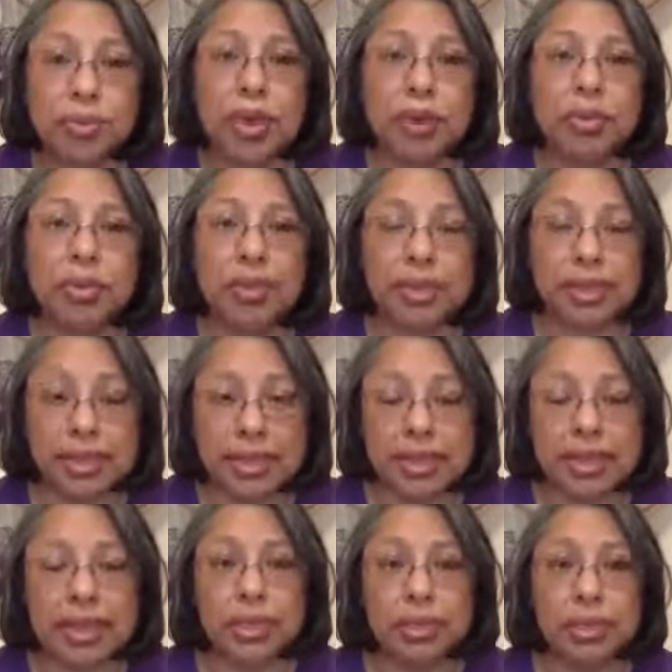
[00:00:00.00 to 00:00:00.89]
able to
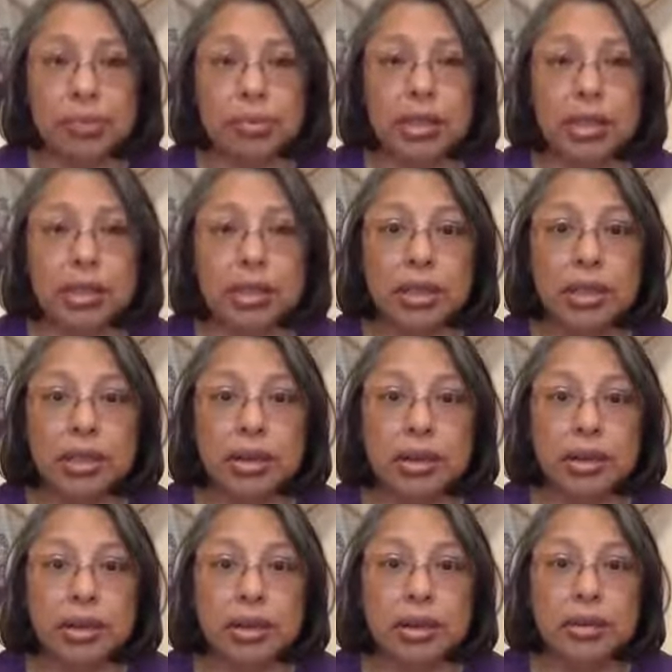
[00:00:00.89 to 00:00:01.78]
see a little bit
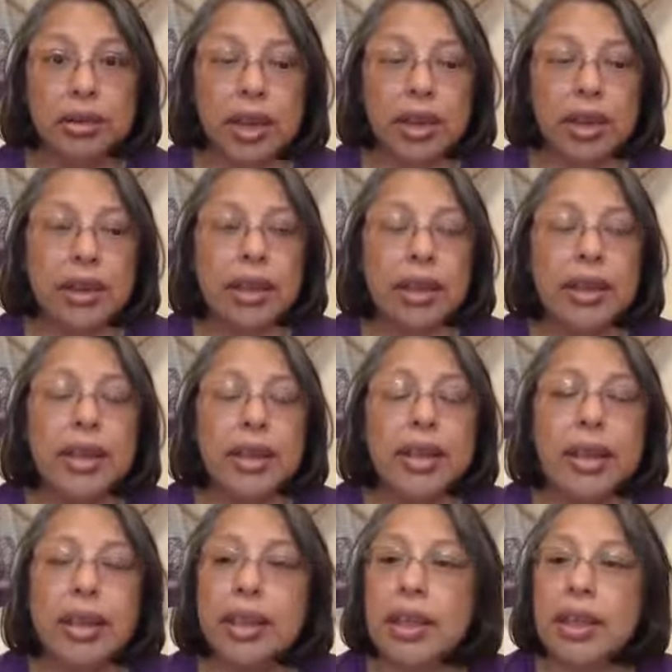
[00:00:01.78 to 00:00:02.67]
clearer, right?
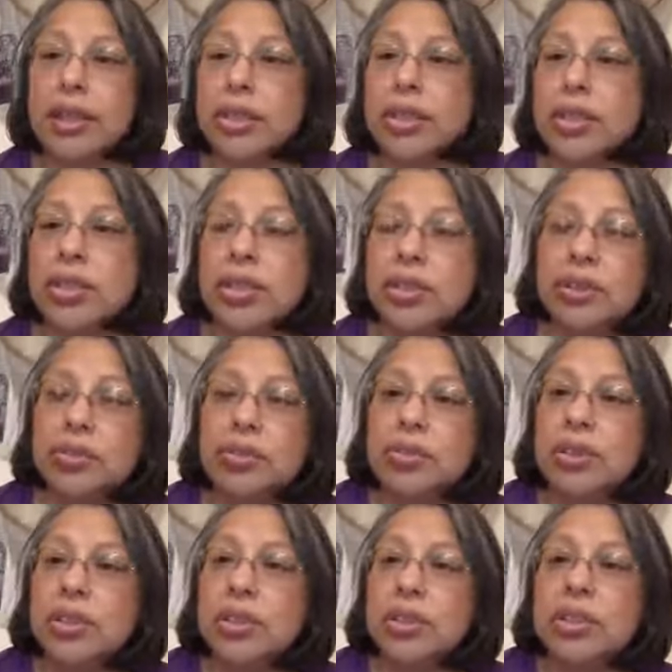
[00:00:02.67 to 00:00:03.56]
And
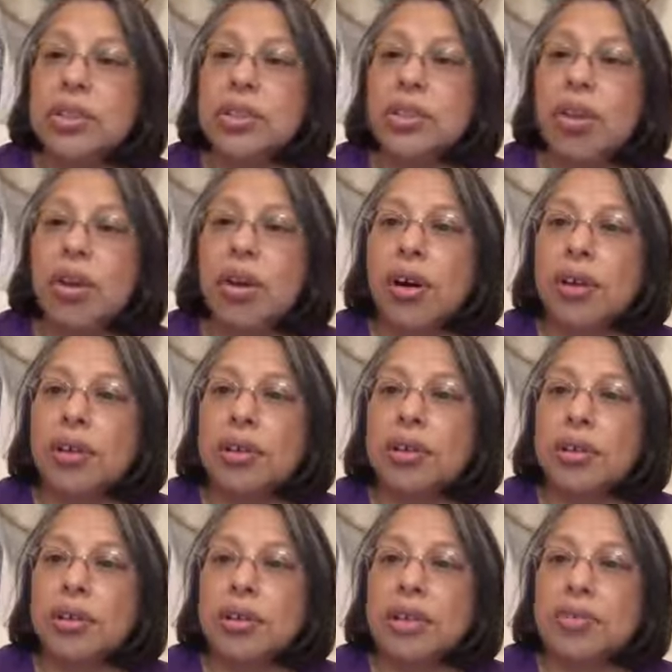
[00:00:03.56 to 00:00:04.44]
so this is
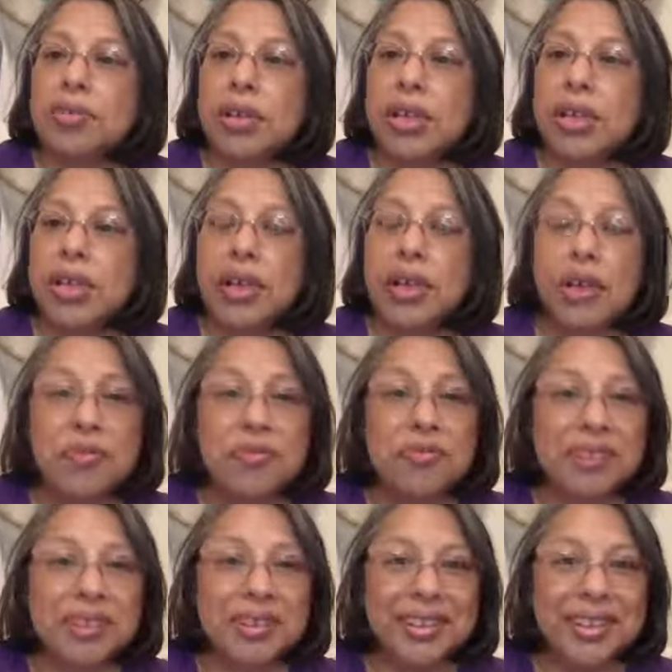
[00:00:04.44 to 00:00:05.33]
all to be
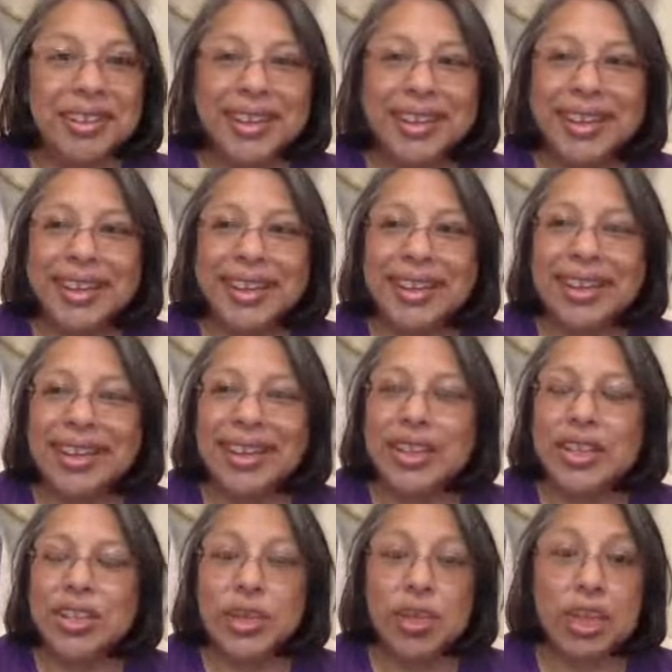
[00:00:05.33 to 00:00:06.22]
helpful.
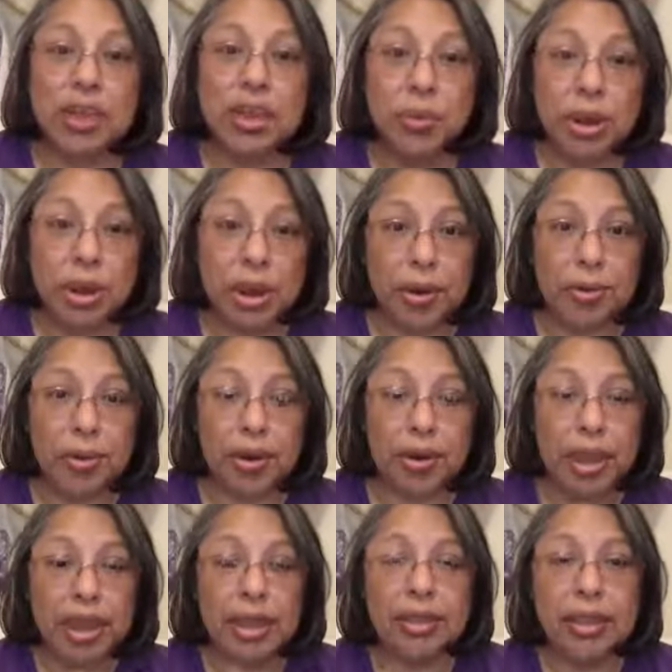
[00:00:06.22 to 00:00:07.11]
And so here we go.
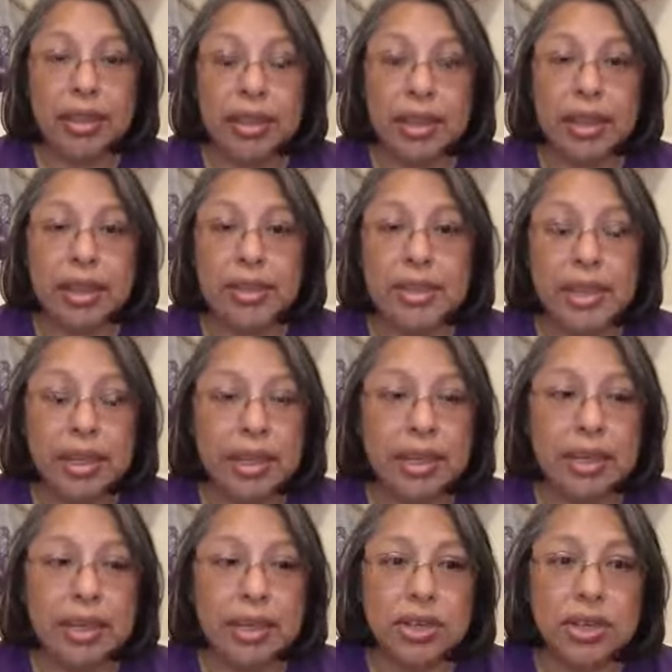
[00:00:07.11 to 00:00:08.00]
Okay, the things that you
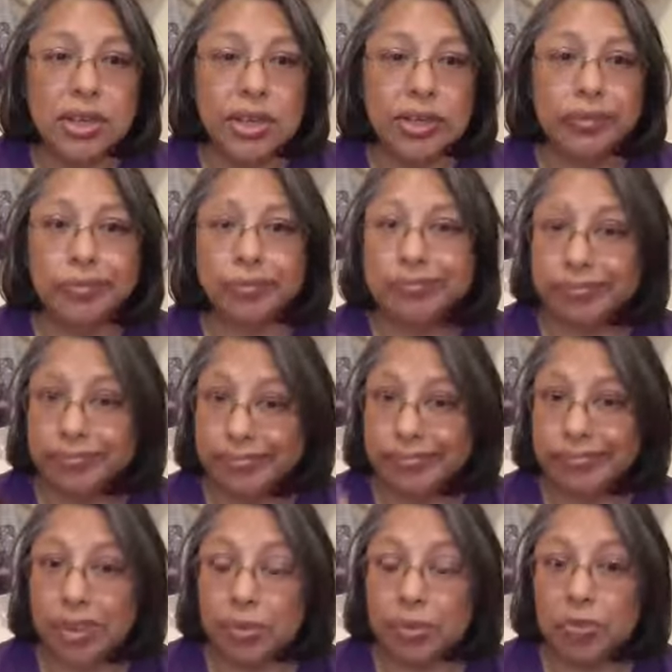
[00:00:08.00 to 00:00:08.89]
need to do
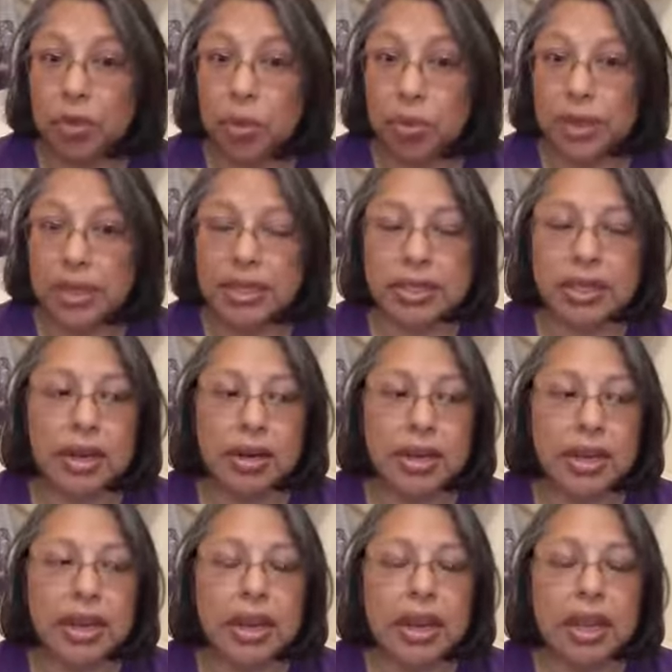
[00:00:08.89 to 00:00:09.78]
before we get
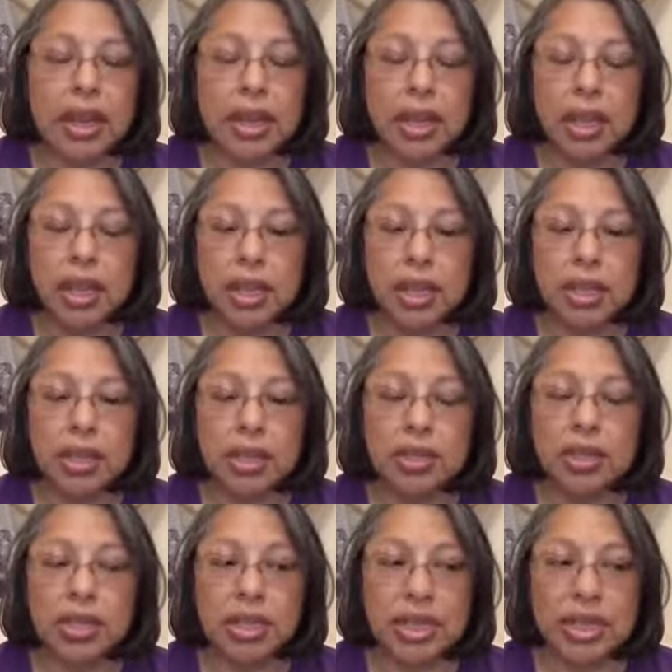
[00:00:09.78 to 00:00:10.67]
started
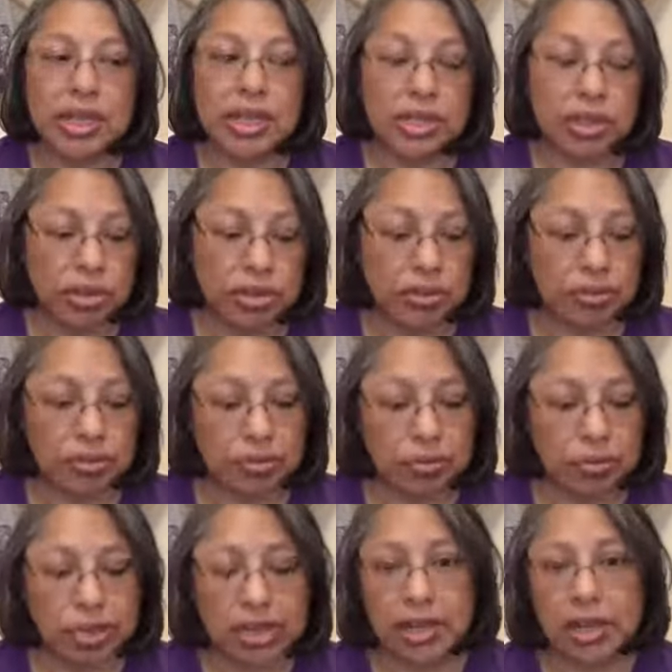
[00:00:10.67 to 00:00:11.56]
is you need to
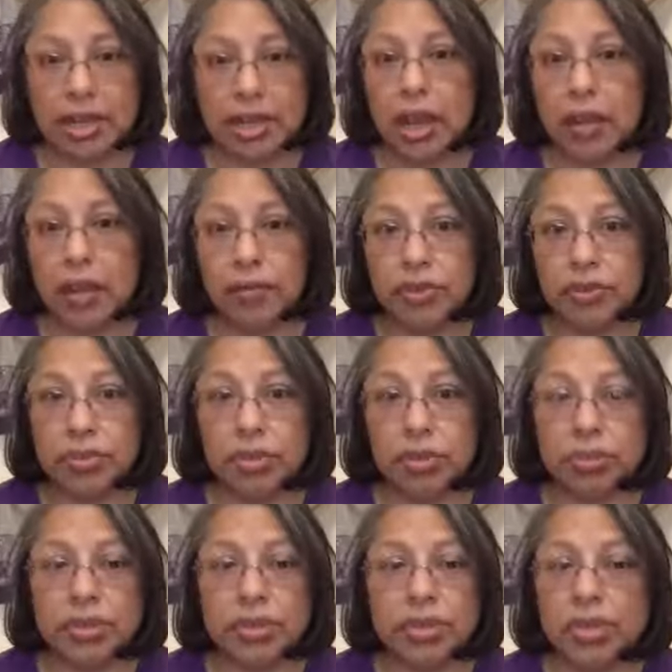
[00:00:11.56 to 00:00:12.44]
be in a comfortable
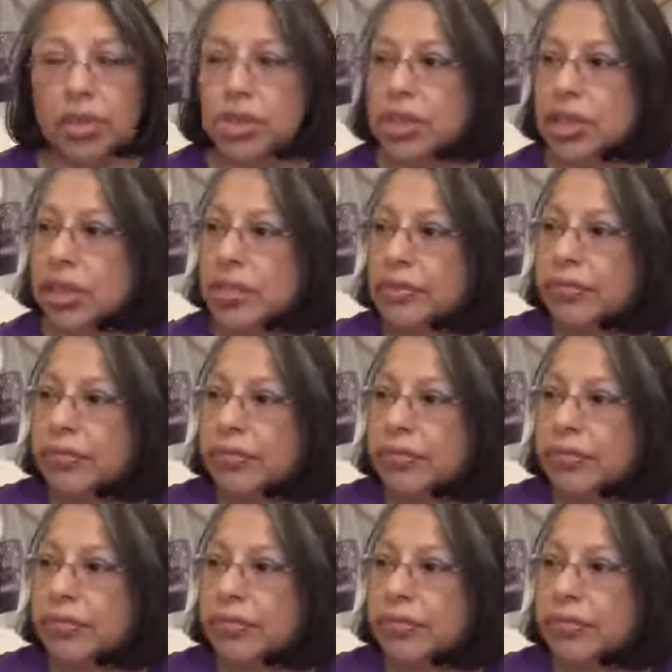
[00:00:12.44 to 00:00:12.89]
position.